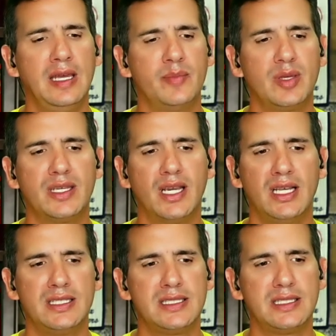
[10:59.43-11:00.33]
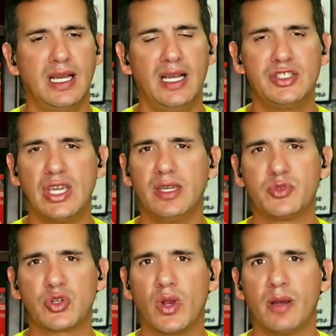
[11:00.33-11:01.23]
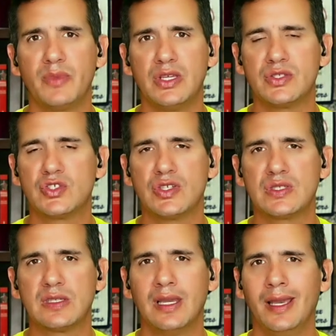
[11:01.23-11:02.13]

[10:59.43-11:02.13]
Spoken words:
because Jacob Degrom is just,